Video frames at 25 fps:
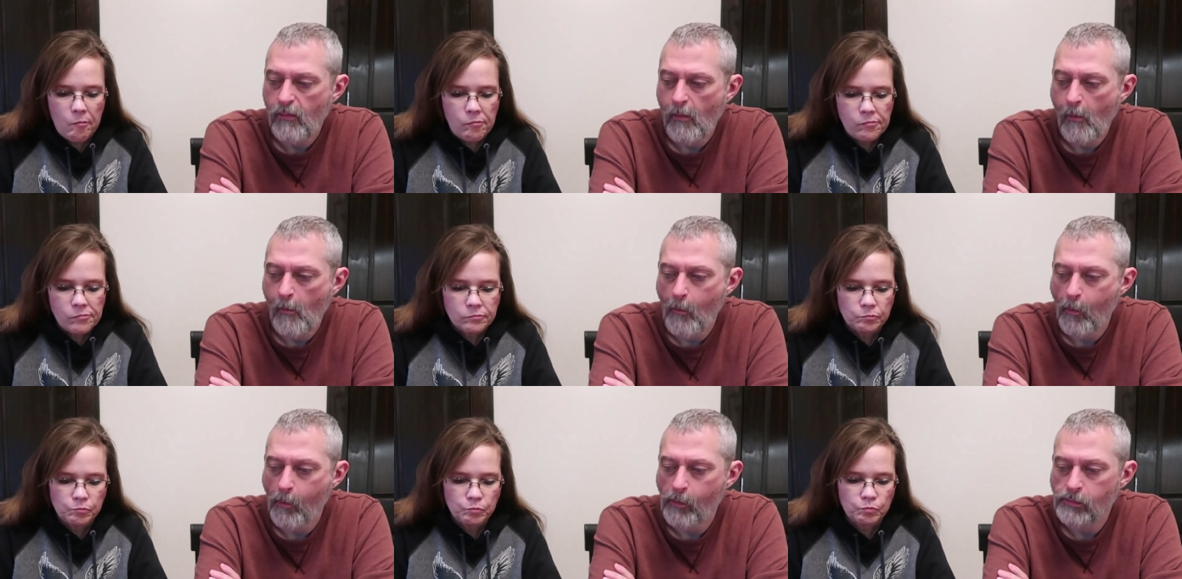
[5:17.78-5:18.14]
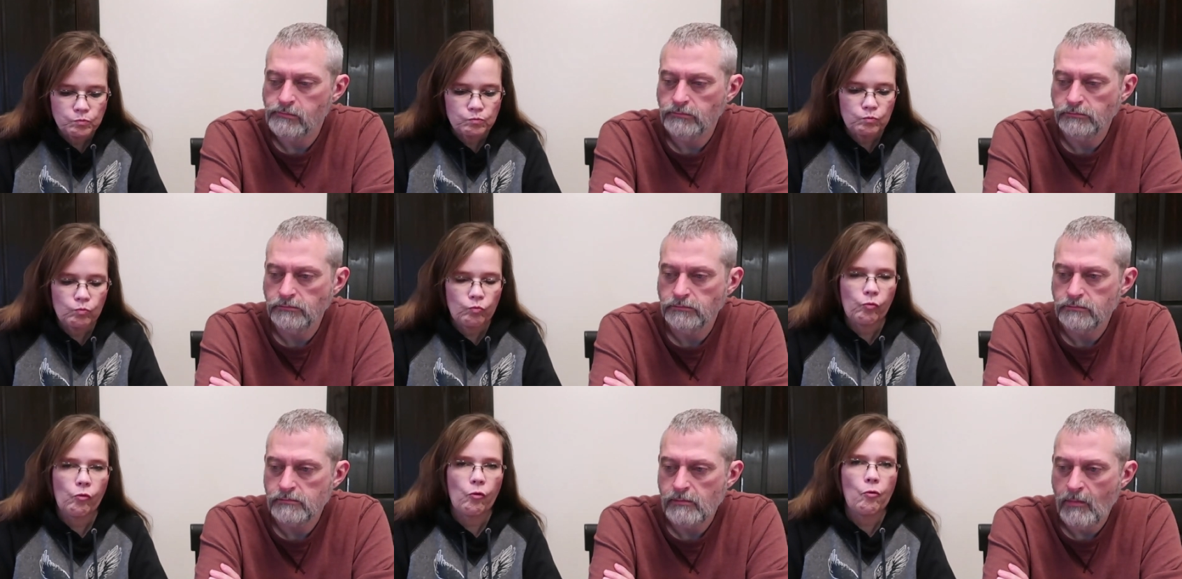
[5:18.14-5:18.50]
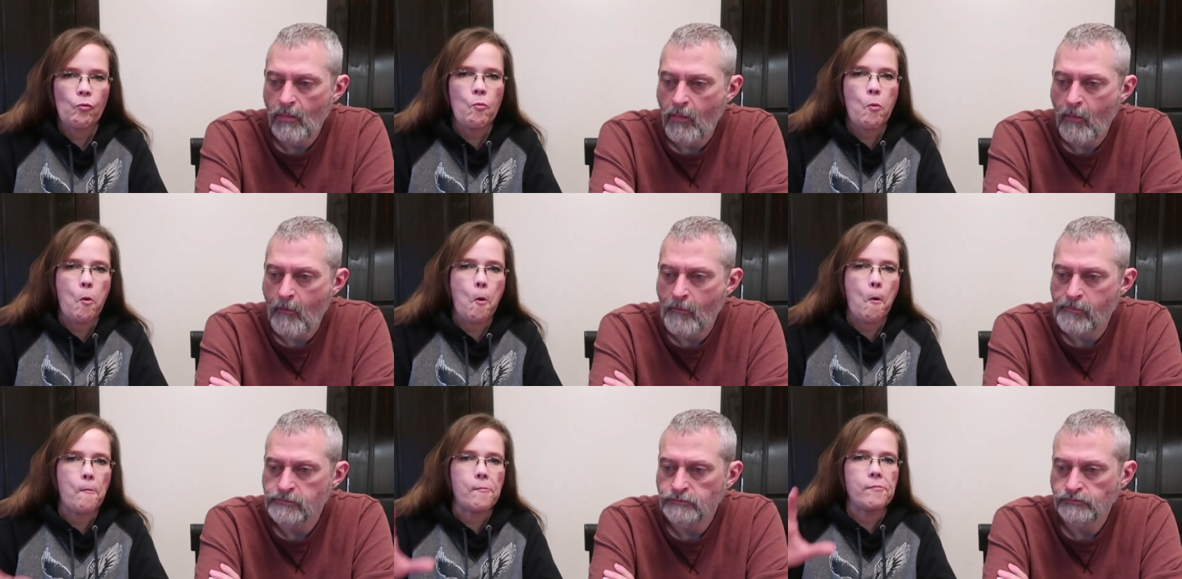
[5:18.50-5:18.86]

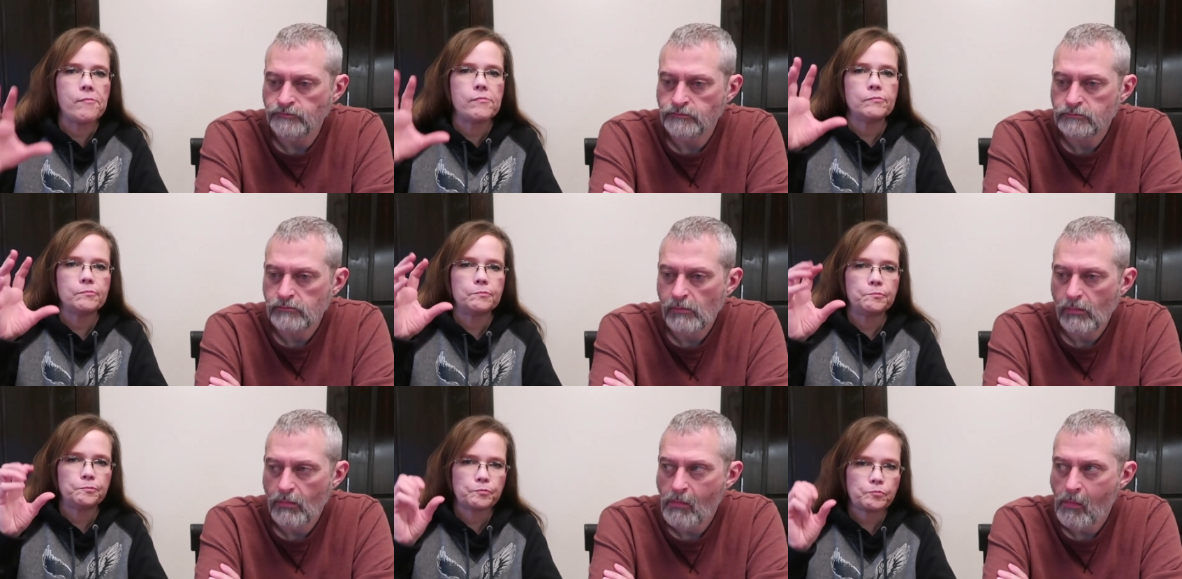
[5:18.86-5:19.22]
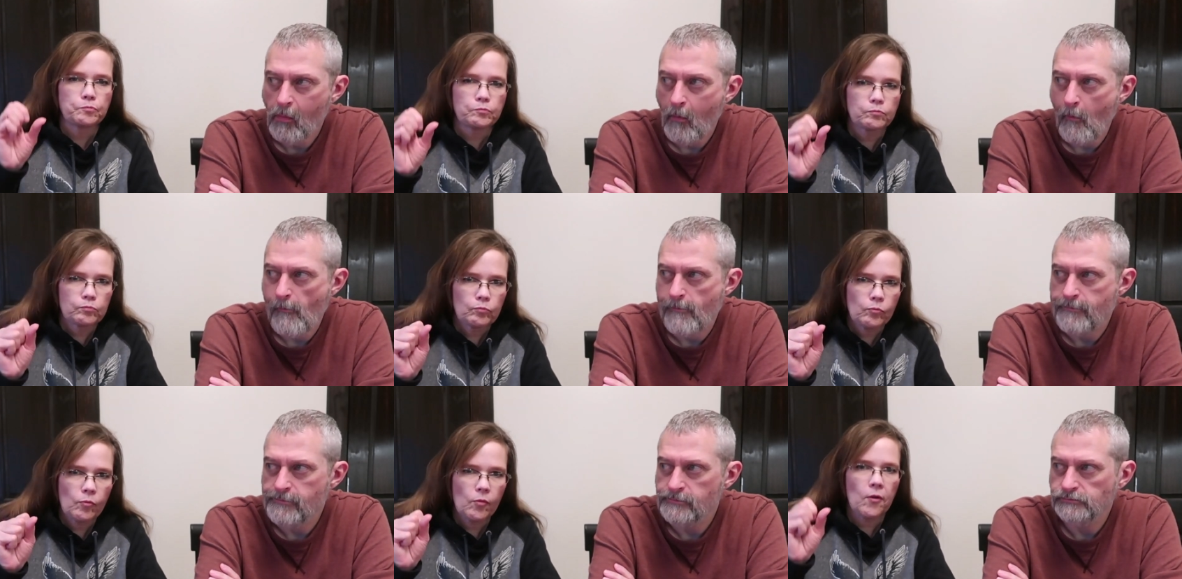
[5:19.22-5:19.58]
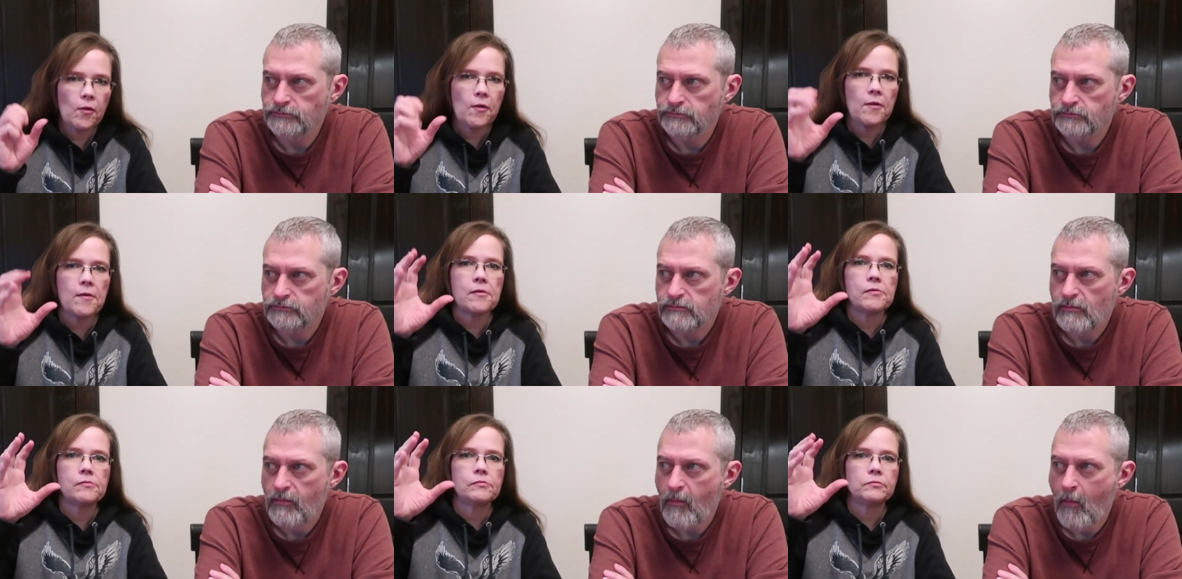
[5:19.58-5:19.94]

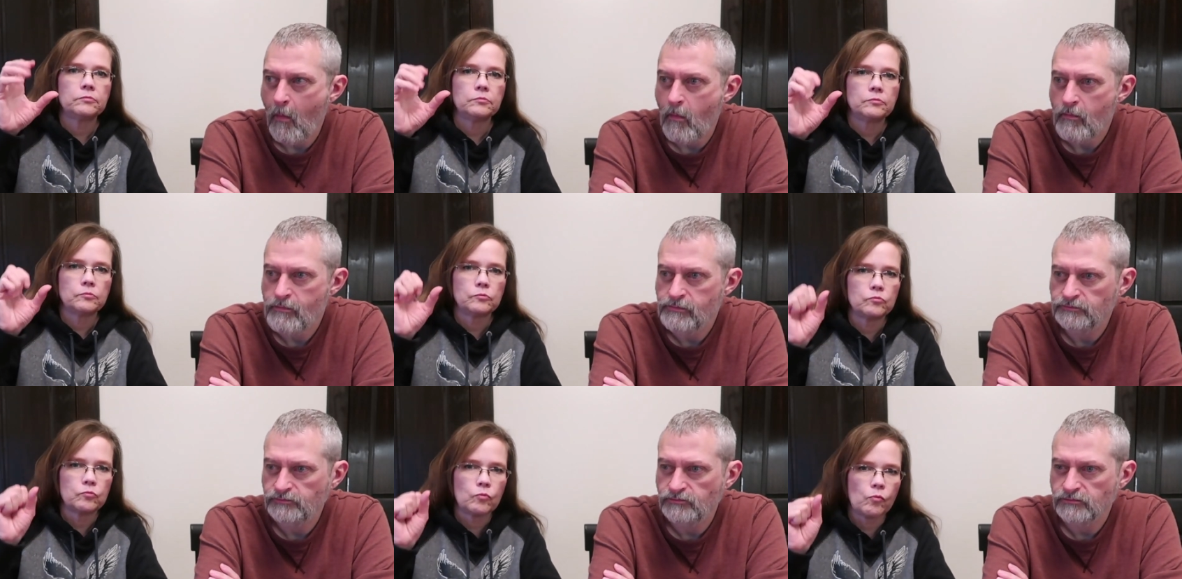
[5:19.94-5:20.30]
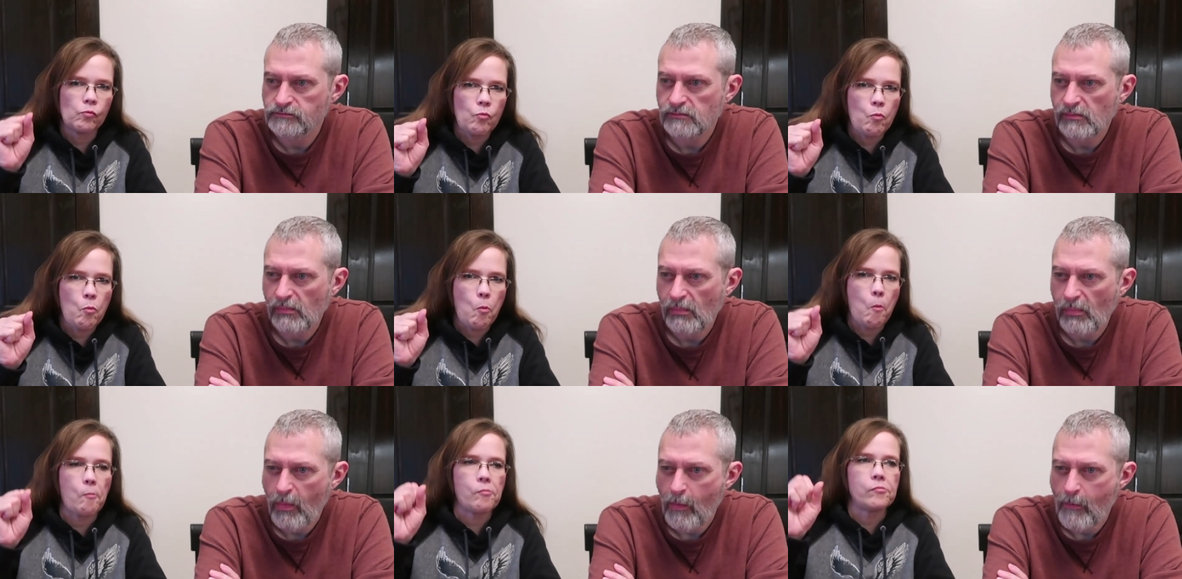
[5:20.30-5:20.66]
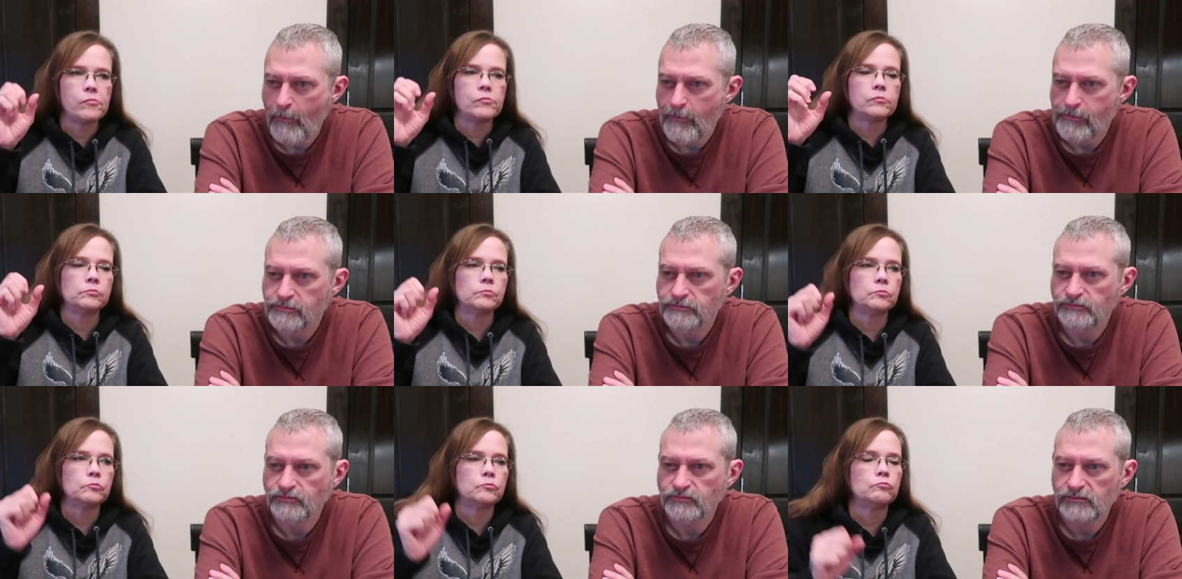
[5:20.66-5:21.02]

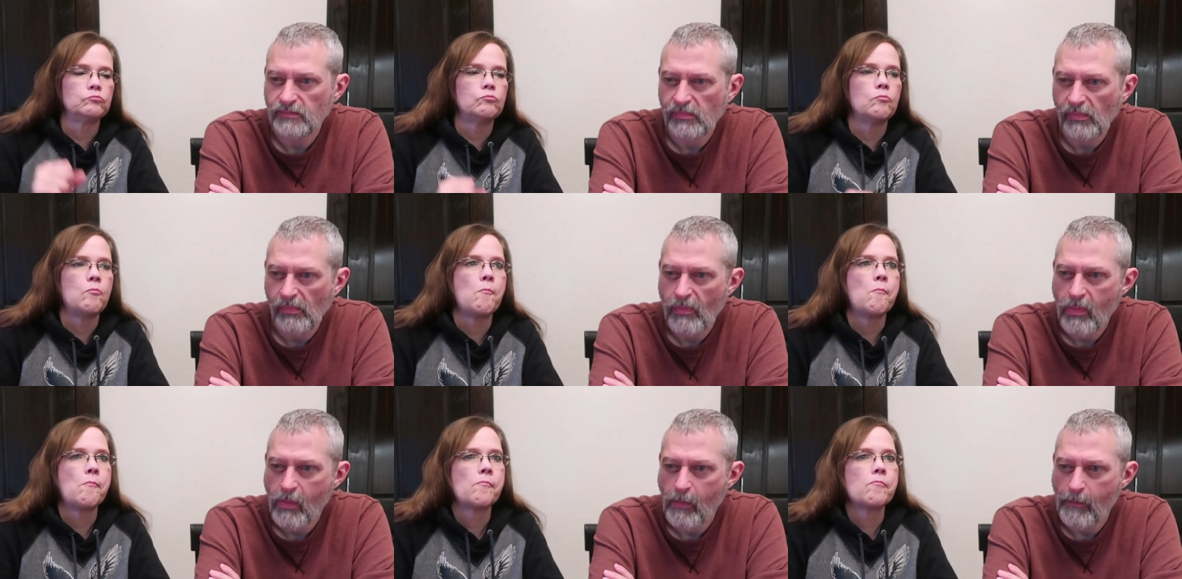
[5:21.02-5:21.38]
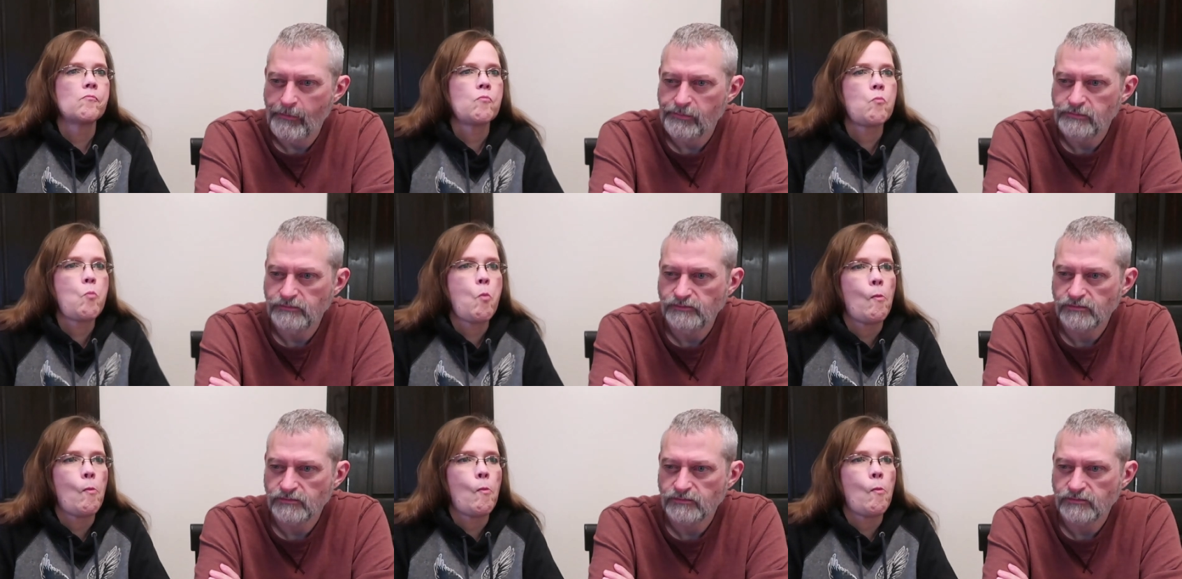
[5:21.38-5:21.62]
Nobody speaks.